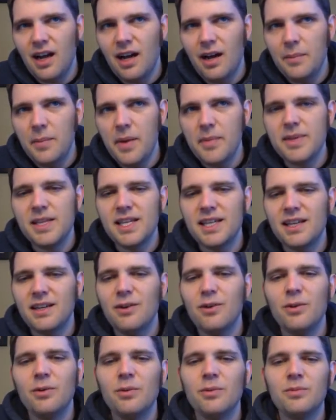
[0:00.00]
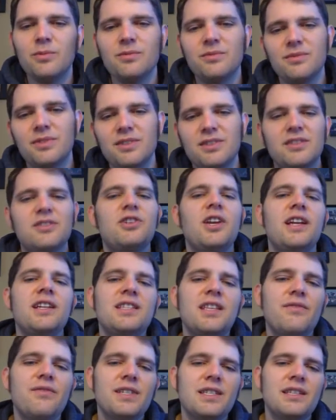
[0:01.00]
Maybe there's a chance
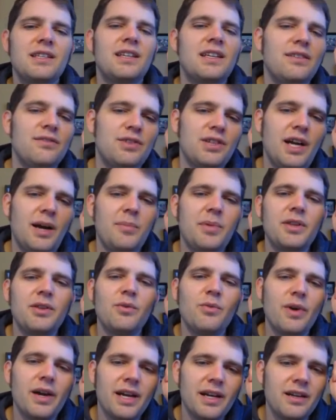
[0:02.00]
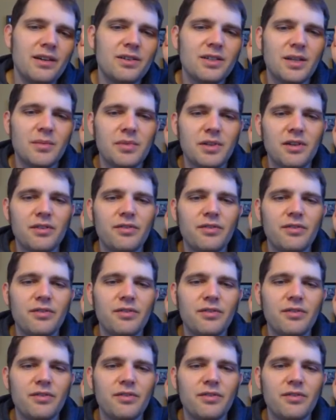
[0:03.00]
they visit the gift shop on the way or something,